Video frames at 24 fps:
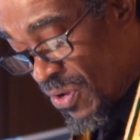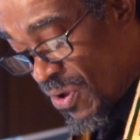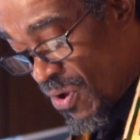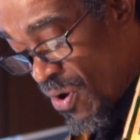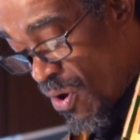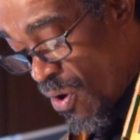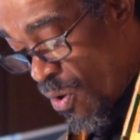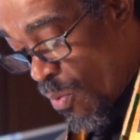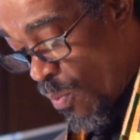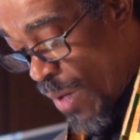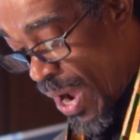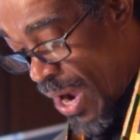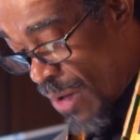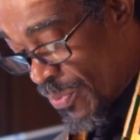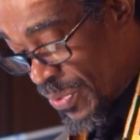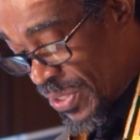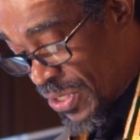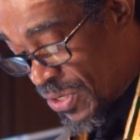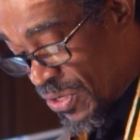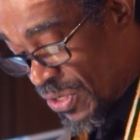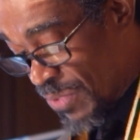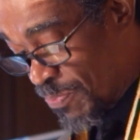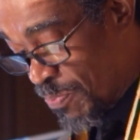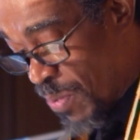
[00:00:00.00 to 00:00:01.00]
While we
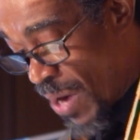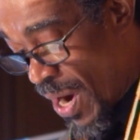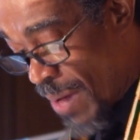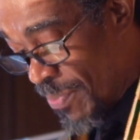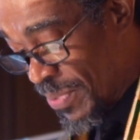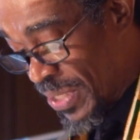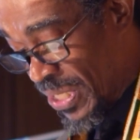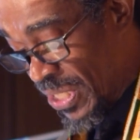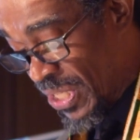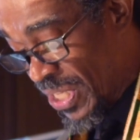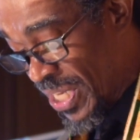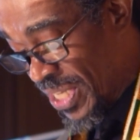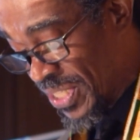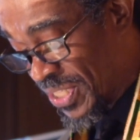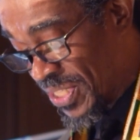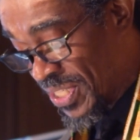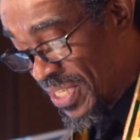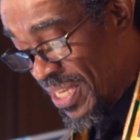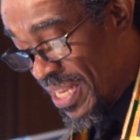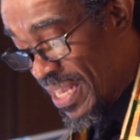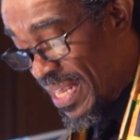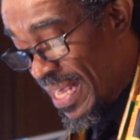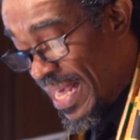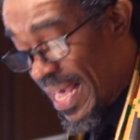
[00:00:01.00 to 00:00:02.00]
could probably list